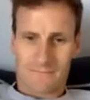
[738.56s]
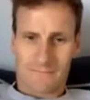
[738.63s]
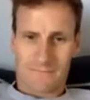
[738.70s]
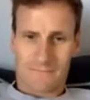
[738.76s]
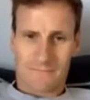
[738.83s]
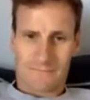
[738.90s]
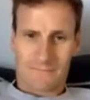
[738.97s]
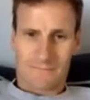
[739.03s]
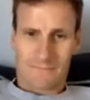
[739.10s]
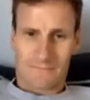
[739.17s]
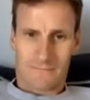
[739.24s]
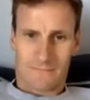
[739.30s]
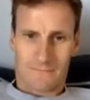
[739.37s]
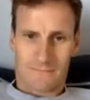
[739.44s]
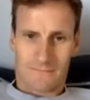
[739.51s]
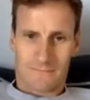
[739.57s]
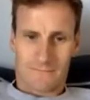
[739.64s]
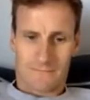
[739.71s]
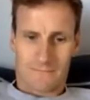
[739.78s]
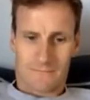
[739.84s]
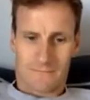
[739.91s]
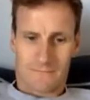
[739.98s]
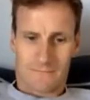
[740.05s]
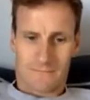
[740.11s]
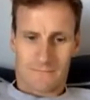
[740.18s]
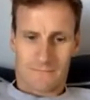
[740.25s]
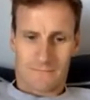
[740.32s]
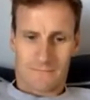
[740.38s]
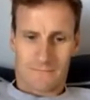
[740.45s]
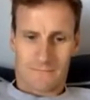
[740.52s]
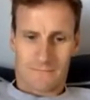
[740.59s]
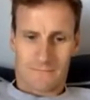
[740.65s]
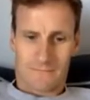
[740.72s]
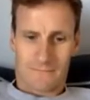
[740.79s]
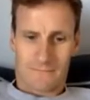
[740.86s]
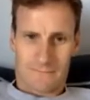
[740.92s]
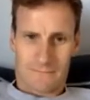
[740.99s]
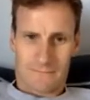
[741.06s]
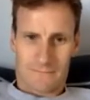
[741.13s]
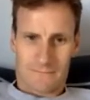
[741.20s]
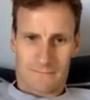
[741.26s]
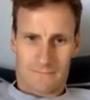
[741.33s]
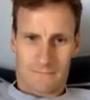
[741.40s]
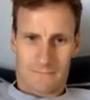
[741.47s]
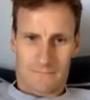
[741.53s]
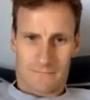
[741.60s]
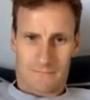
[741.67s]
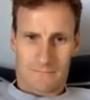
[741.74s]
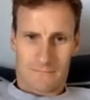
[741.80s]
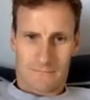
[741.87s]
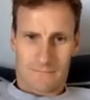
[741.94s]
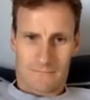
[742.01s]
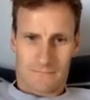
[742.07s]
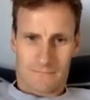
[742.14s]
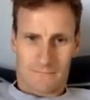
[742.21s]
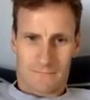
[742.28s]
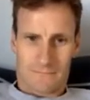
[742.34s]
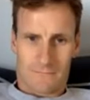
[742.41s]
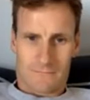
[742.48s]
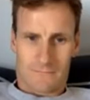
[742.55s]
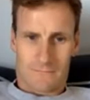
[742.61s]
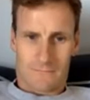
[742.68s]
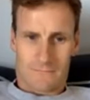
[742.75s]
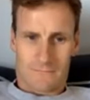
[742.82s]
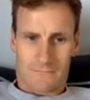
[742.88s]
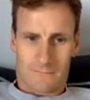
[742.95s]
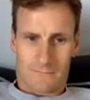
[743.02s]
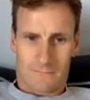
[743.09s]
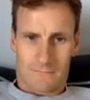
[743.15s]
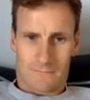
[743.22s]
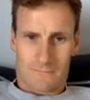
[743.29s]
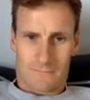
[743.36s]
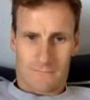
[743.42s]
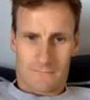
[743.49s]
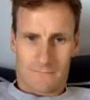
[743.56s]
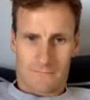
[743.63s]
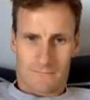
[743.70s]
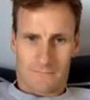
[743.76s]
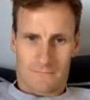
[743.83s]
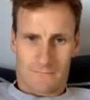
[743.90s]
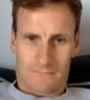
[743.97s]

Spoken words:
(silent)